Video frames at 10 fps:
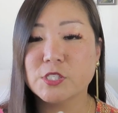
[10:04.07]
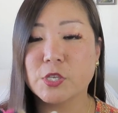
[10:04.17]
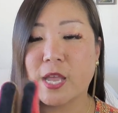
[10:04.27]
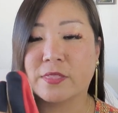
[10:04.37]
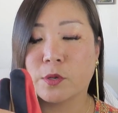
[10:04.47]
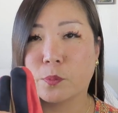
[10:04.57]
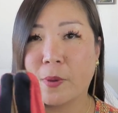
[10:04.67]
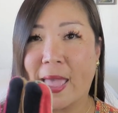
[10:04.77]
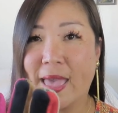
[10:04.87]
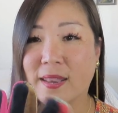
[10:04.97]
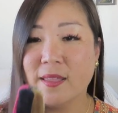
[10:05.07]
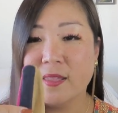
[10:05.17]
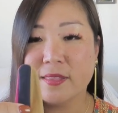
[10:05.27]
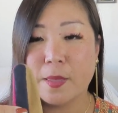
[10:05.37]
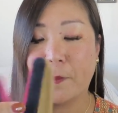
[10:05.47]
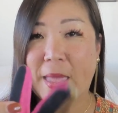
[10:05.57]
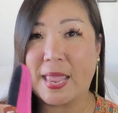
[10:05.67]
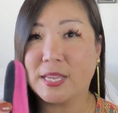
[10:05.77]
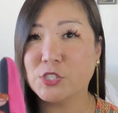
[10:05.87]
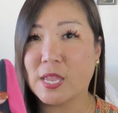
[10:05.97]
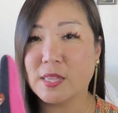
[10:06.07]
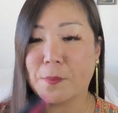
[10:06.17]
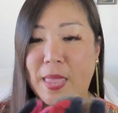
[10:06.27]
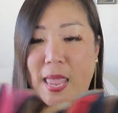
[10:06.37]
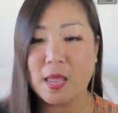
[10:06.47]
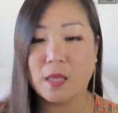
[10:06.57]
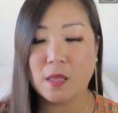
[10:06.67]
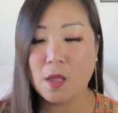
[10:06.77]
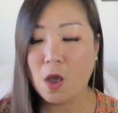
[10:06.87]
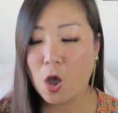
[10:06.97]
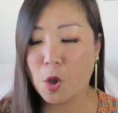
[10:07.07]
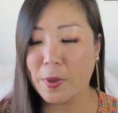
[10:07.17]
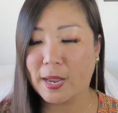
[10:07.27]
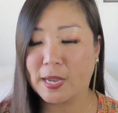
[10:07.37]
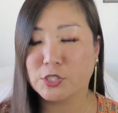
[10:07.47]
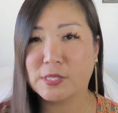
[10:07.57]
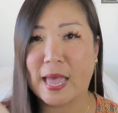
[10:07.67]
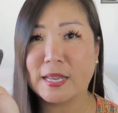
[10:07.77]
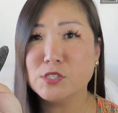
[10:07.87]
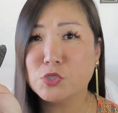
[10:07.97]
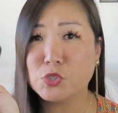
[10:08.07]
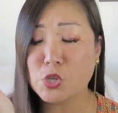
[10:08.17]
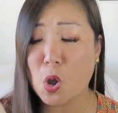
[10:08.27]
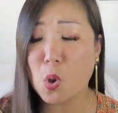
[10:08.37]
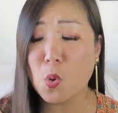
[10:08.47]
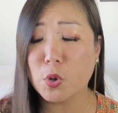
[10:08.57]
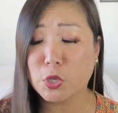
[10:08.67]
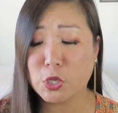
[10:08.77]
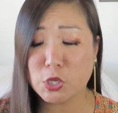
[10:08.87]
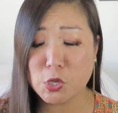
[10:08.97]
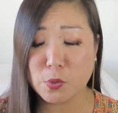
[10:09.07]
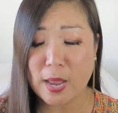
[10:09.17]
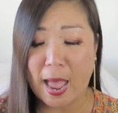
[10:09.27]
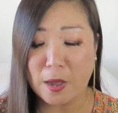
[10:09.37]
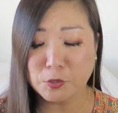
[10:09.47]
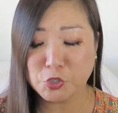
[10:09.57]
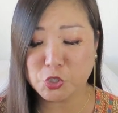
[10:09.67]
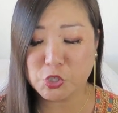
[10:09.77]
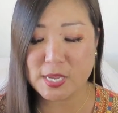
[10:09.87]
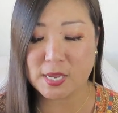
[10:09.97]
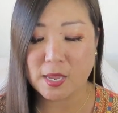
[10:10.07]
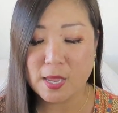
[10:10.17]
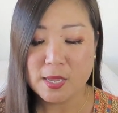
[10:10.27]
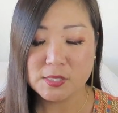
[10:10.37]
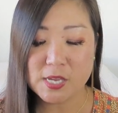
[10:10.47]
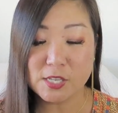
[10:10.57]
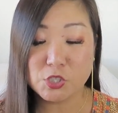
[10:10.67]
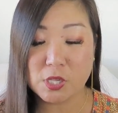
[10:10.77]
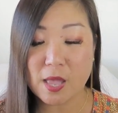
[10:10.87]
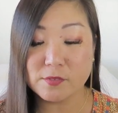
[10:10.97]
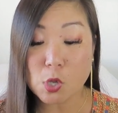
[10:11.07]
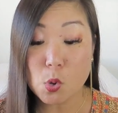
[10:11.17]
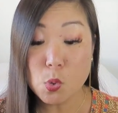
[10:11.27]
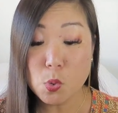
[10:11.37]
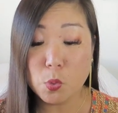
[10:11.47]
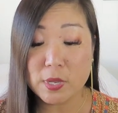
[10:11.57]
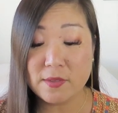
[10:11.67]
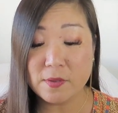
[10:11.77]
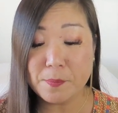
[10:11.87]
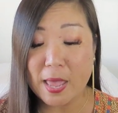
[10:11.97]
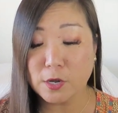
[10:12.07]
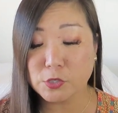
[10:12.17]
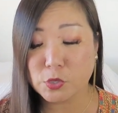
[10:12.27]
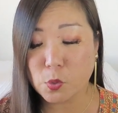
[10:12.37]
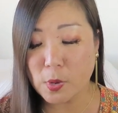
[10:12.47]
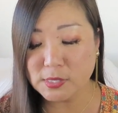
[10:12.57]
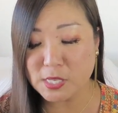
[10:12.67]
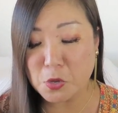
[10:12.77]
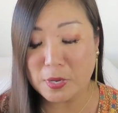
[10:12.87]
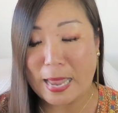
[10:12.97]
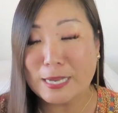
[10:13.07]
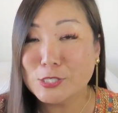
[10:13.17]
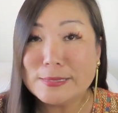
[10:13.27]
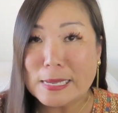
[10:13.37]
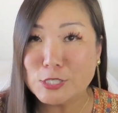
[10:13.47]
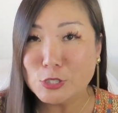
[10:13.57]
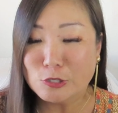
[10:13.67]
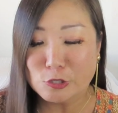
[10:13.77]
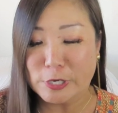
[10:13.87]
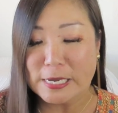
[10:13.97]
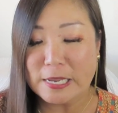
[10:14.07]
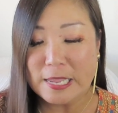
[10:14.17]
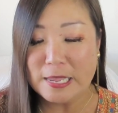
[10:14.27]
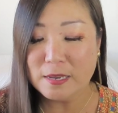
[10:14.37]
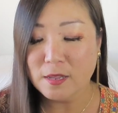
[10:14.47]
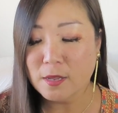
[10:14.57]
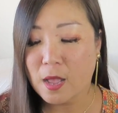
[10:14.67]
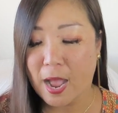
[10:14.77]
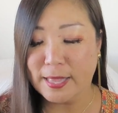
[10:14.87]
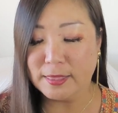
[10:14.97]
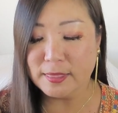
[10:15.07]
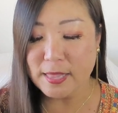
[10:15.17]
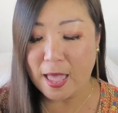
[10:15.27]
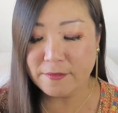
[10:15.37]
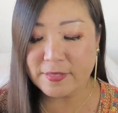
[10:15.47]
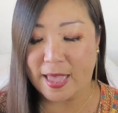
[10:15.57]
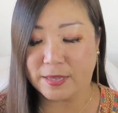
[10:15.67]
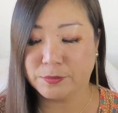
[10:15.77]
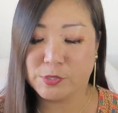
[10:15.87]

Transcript: So you got the red, the beige, and the pink. Oh my gosh, that is so cute. How chic. Touch gloves, oh, even better. So they're ones that you can actually touch your screen in. I love that.